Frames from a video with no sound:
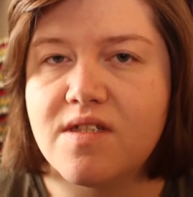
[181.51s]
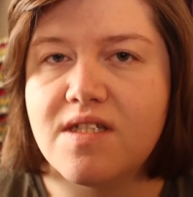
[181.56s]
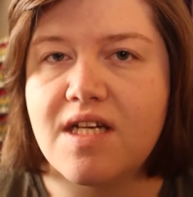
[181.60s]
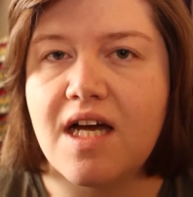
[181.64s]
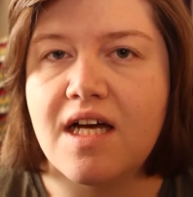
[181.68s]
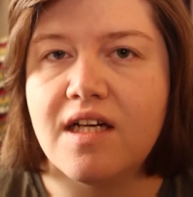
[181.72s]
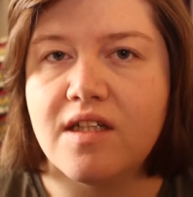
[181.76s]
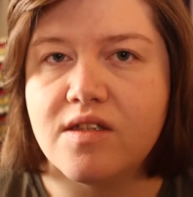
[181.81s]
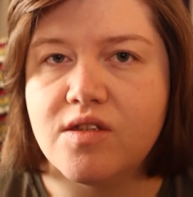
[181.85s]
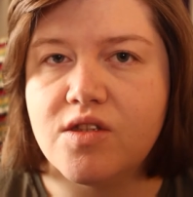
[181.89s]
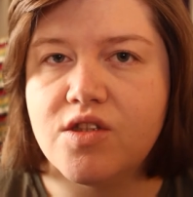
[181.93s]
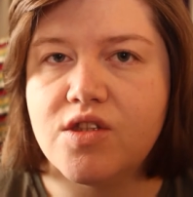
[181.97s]
for the
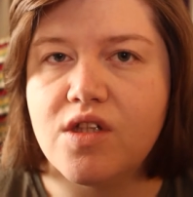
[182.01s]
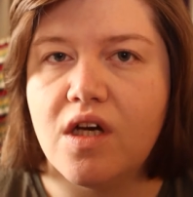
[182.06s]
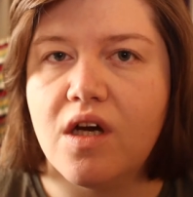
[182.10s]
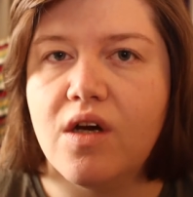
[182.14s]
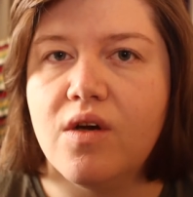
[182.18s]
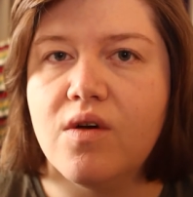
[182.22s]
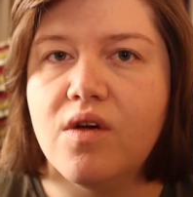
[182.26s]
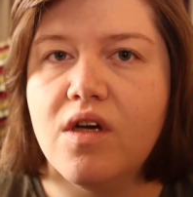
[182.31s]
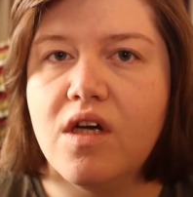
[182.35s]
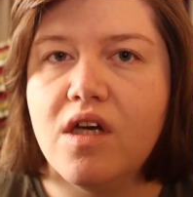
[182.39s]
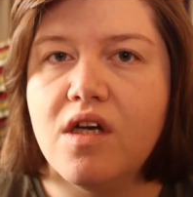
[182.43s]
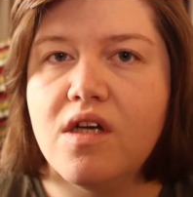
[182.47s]
talent
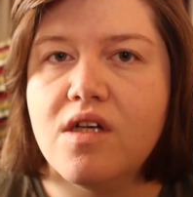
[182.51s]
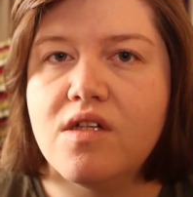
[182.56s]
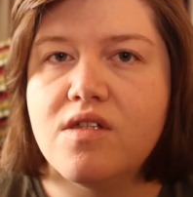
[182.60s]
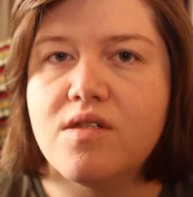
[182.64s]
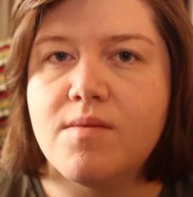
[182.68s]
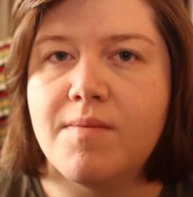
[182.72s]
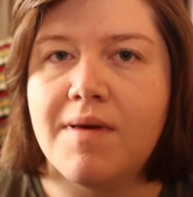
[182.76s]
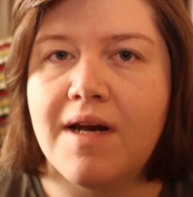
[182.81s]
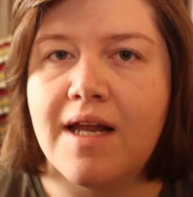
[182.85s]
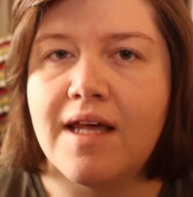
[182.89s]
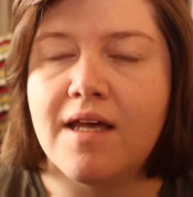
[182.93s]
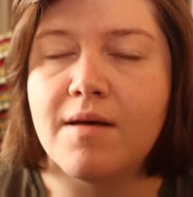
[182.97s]
show
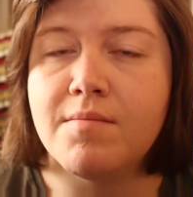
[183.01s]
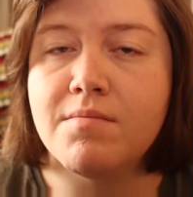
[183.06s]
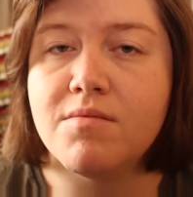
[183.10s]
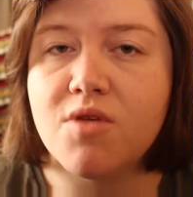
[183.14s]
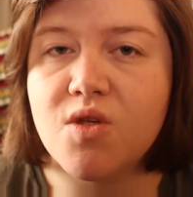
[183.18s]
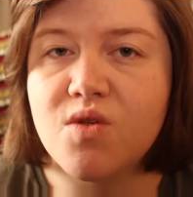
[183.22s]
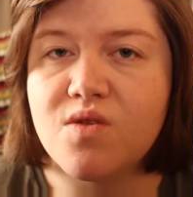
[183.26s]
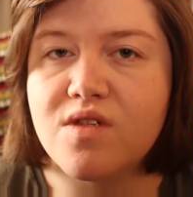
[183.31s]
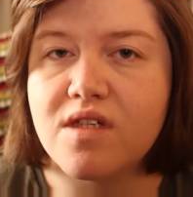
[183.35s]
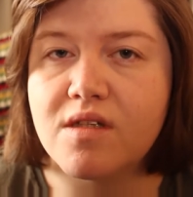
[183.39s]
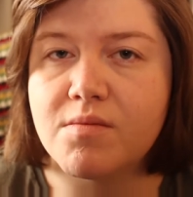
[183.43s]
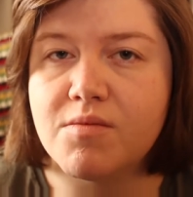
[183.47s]
to play a
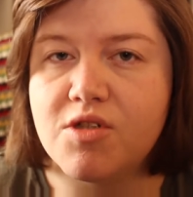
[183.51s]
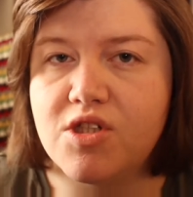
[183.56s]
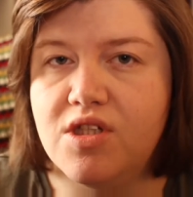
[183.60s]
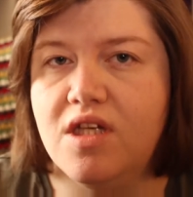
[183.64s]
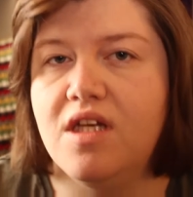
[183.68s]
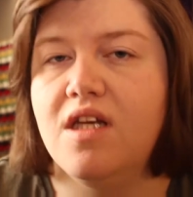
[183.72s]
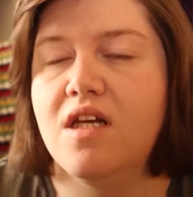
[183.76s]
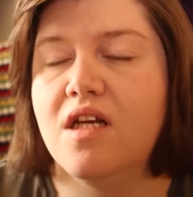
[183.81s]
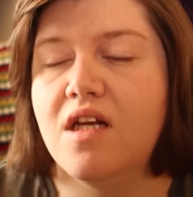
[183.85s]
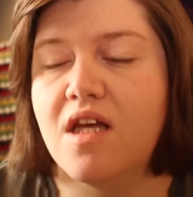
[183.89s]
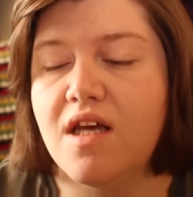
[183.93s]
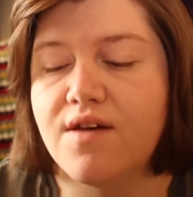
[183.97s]
music
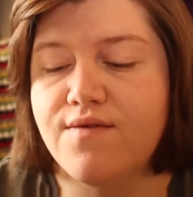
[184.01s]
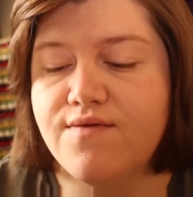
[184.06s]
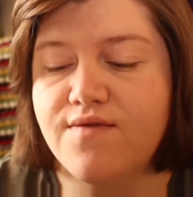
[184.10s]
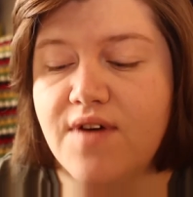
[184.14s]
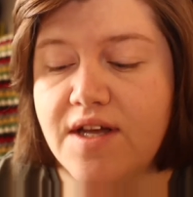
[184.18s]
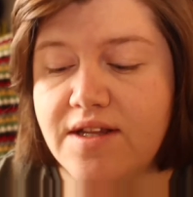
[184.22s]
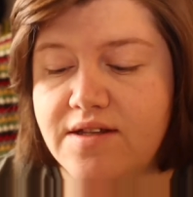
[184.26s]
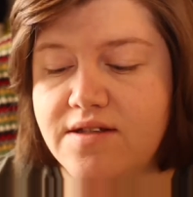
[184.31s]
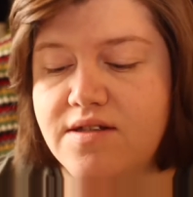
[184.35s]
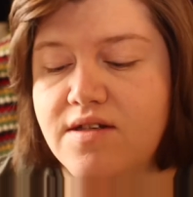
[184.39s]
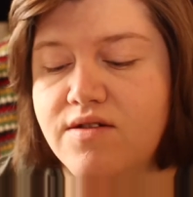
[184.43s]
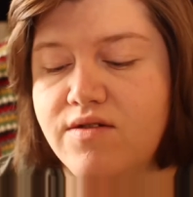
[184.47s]
machine, and he
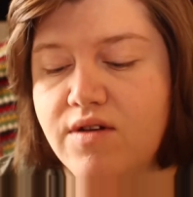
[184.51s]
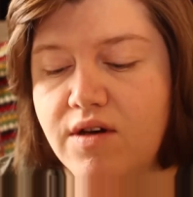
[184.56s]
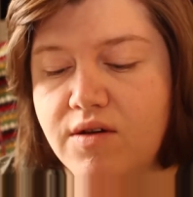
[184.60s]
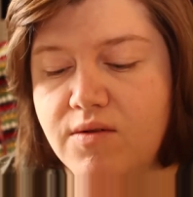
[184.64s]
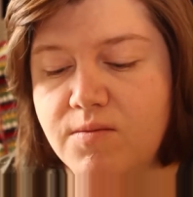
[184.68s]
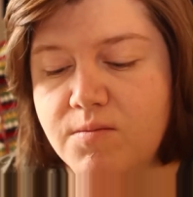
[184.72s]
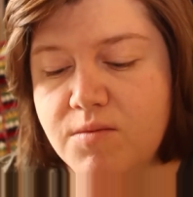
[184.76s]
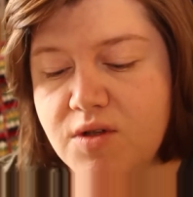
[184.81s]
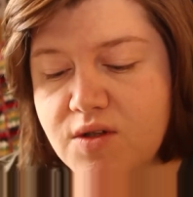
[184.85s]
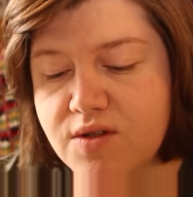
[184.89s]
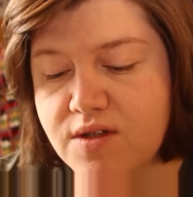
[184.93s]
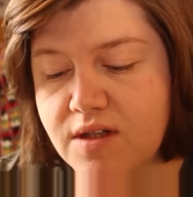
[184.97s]
invents his
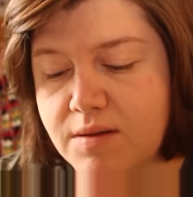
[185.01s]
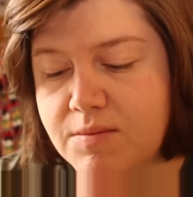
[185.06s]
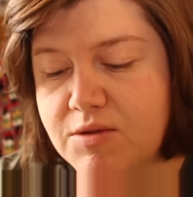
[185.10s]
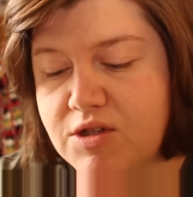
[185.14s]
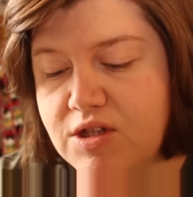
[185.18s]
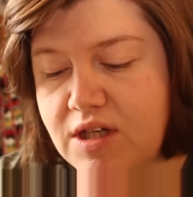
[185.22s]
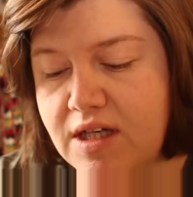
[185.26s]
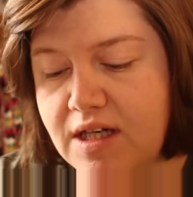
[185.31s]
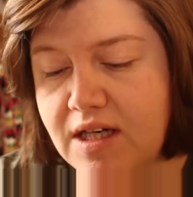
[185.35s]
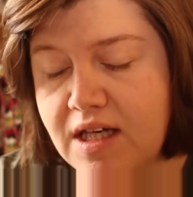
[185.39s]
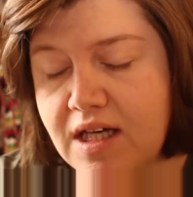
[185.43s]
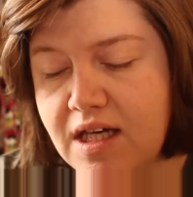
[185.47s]
own music
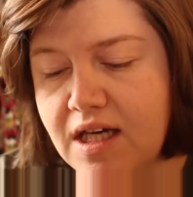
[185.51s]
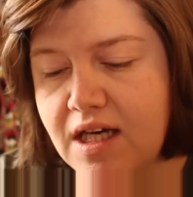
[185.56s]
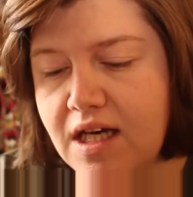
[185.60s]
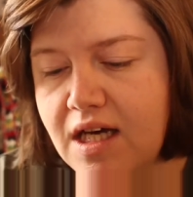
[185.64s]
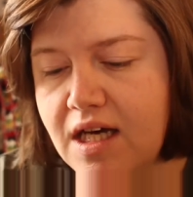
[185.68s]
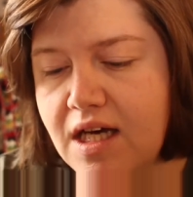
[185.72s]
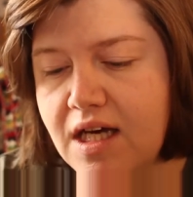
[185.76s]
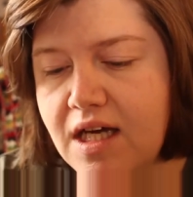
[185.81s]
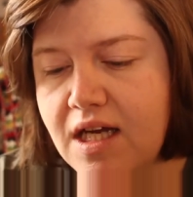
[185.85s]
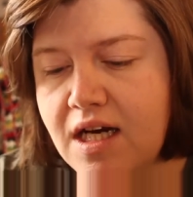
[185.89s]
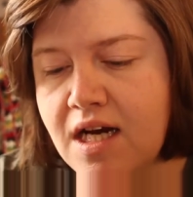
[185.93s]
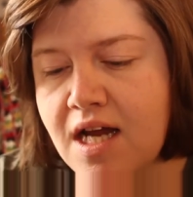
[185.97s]
machine.
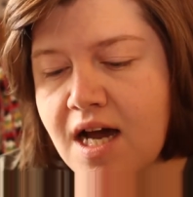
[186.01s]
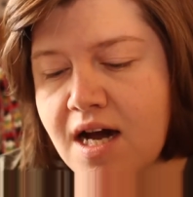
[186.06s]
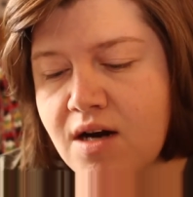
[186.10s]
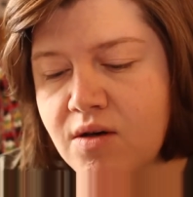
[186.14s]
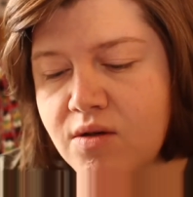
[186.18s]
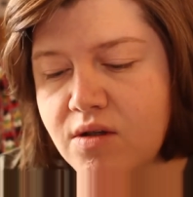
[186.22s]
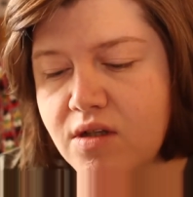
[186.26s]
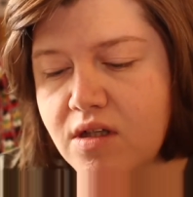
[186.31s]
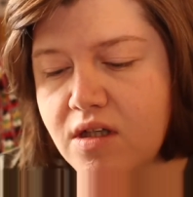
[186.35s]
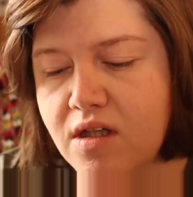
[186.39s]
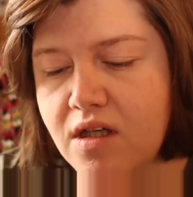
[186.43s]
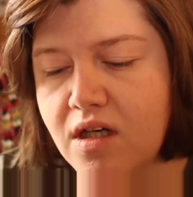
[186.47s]

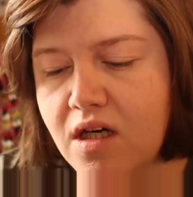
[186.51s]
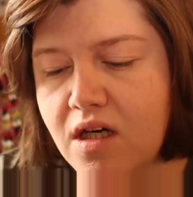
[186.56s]
Now,